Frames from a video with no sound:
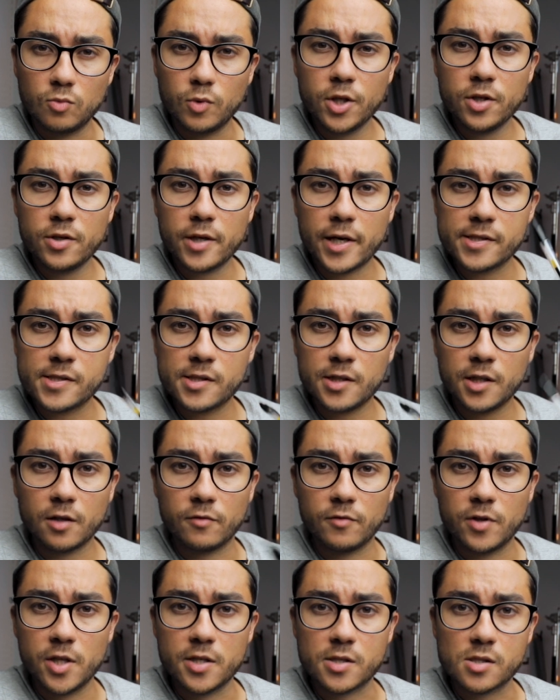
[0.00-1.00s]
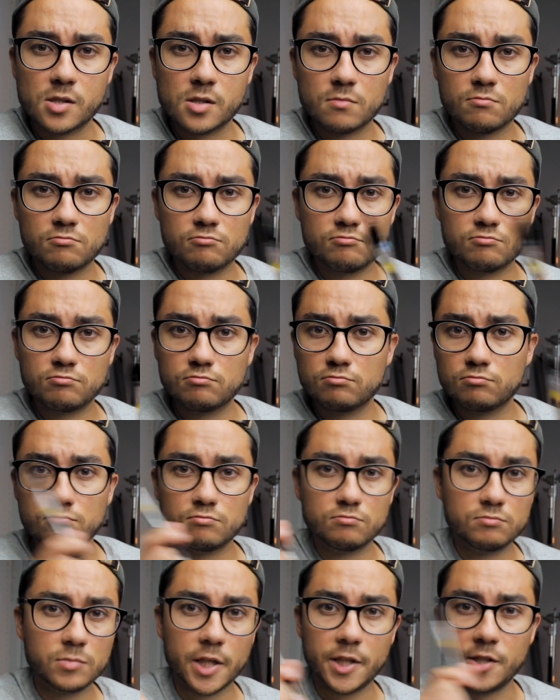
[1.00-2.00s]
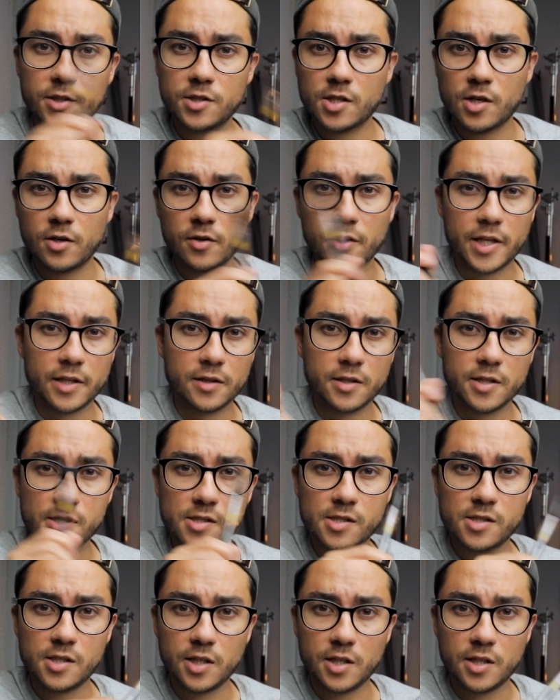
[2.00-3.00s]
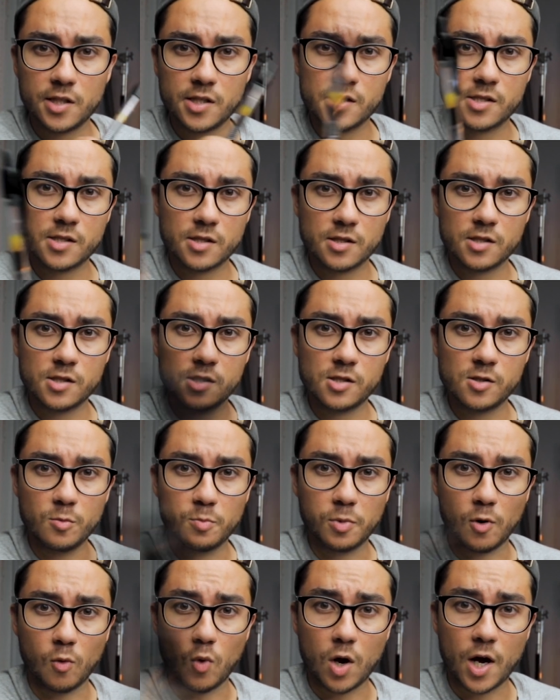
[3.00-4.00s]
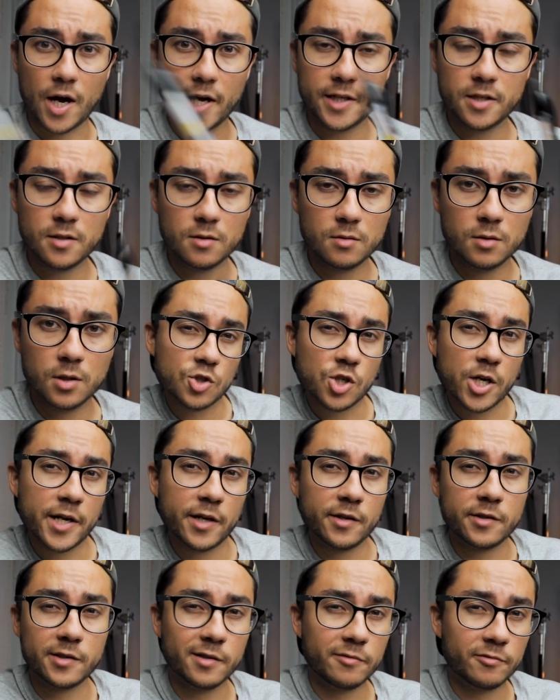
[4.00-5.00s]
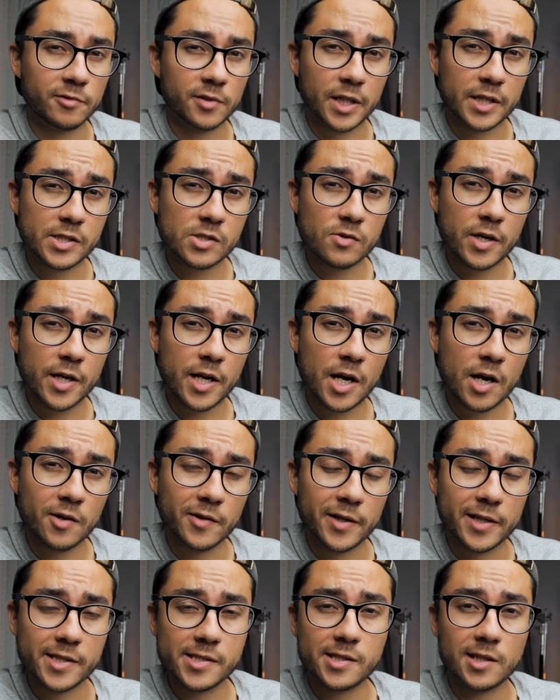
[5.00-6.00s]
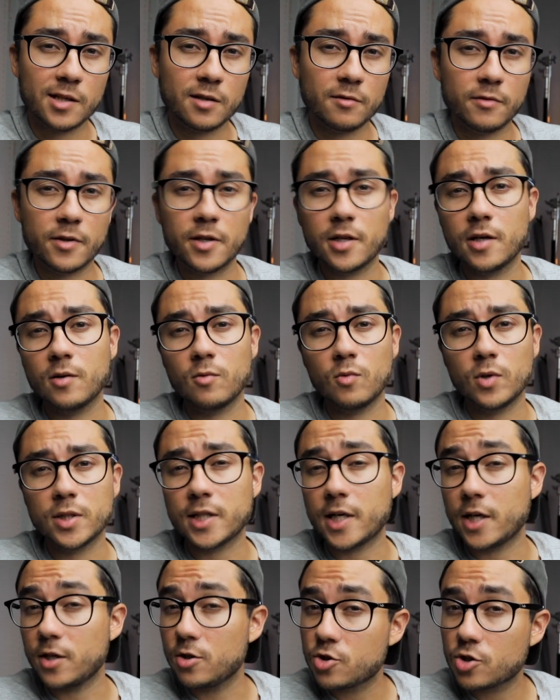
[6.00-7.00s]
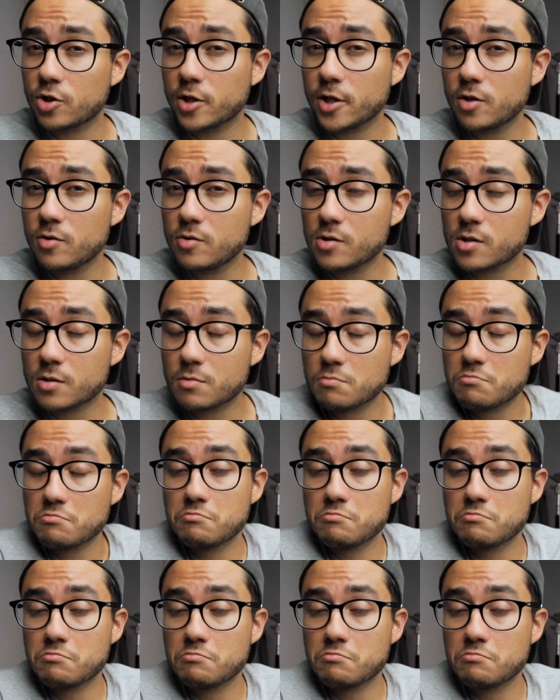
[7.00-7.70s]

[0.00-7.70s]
what do you guys think of this? Can you tell that this scene is super wide? Trying out a different lens right now instead of the one that I usually use.